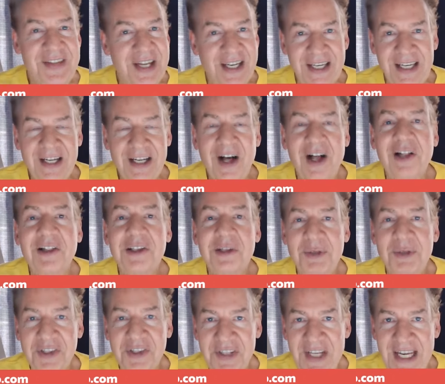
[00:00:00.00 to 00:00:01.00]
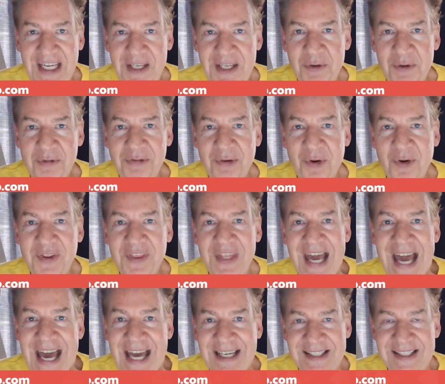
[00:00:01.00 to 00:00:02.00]
uh, then an ultimate thank you for
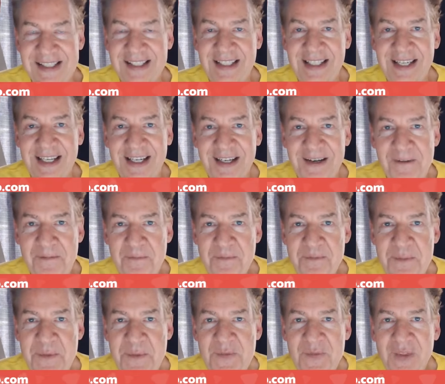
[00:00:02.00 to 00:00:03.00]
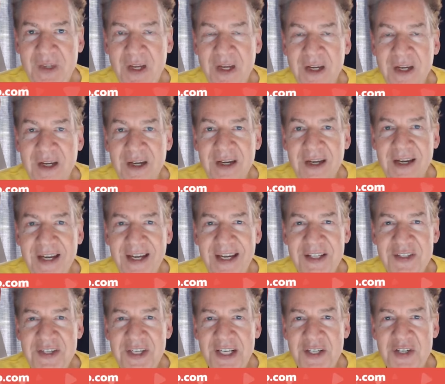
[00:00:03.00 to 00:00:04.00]
that. Um,
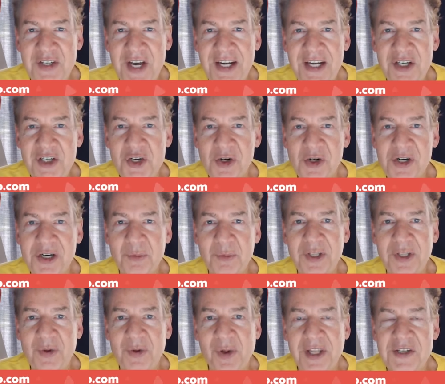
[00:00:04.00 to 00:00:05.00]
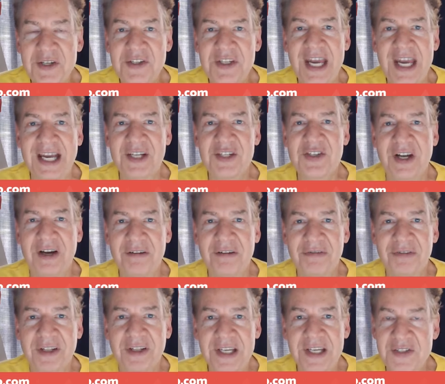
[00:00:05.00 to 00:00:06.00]
it's an exciting journey with all this tech
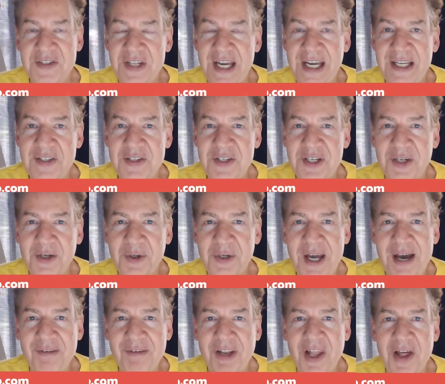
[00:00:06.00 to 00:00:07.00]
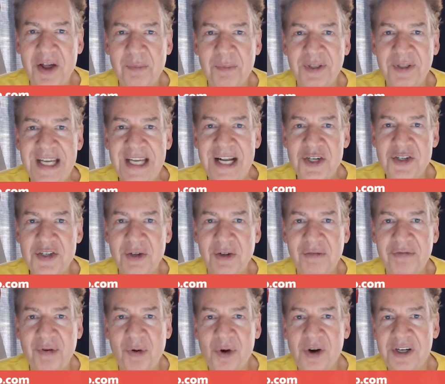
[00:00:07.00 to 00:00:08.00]
stuff these days. You know, you have a lot of potential